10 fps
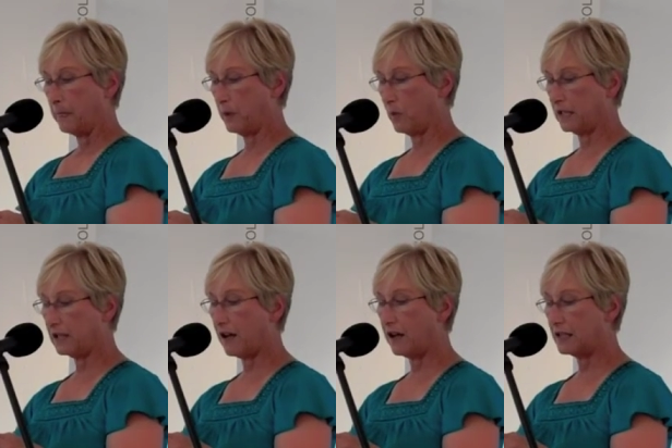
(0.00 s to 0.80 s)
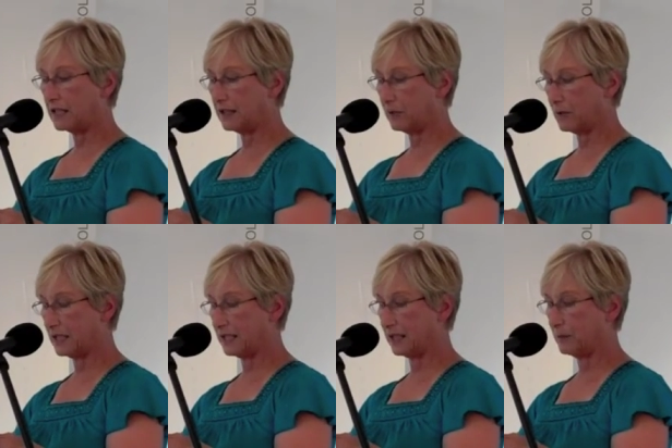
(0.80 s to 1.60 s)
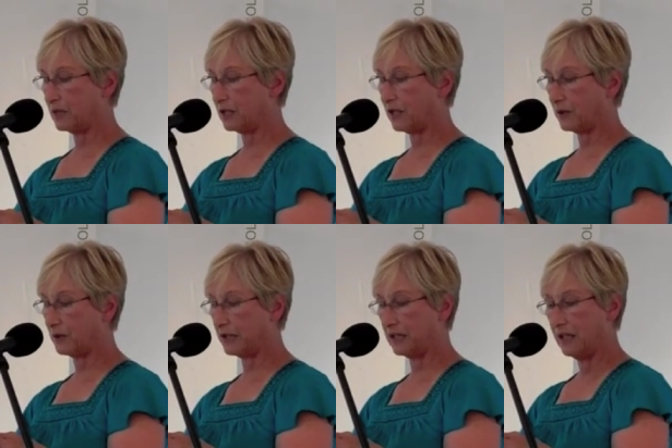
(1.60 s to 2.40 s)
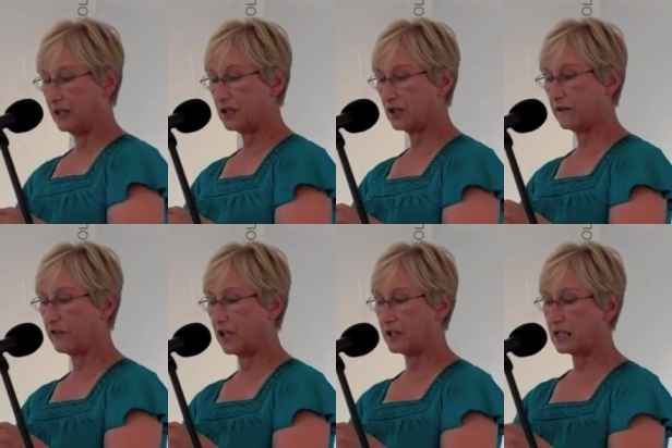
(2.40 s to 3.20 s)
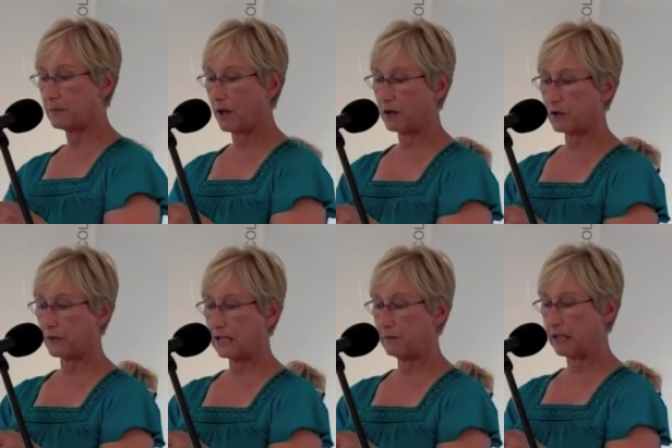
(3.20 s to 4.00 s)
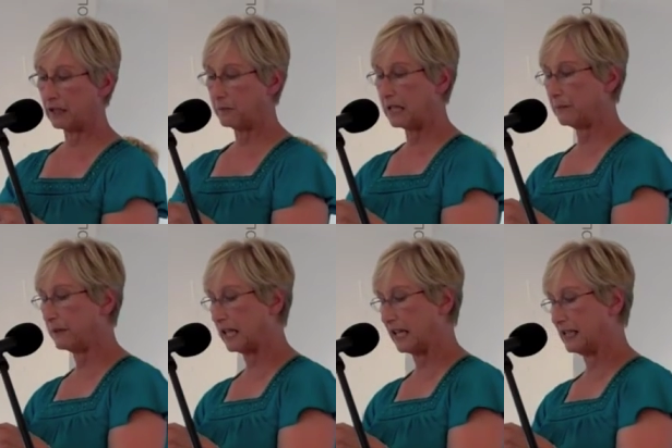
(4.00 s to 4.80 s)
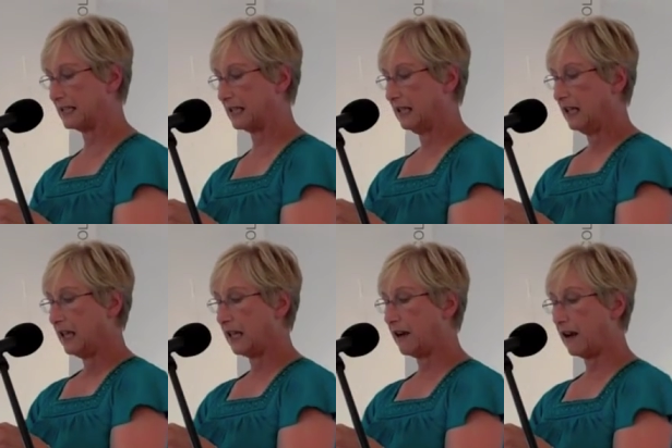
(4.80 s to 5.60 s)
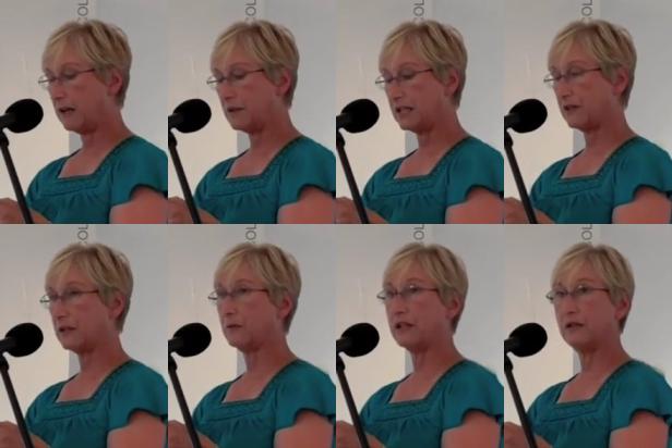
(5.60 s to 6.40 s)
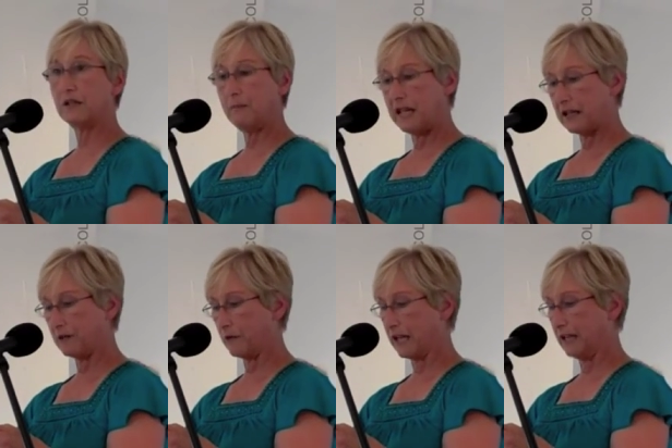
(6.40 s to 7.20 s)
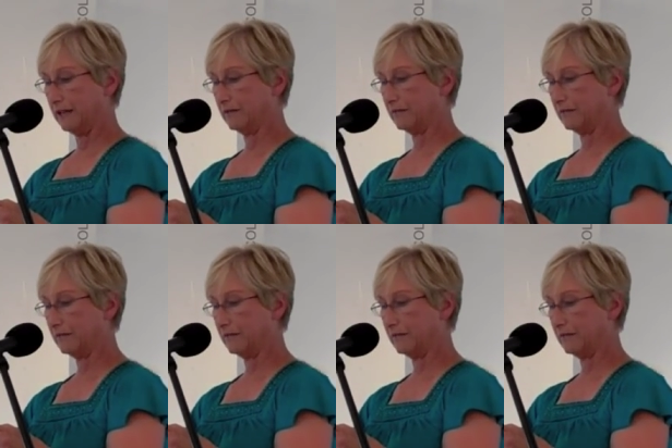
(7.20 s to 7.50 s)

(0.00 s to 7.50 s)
The one constant was cinnamon toast, served on small green melamine plates, and I was the only one who could make it right.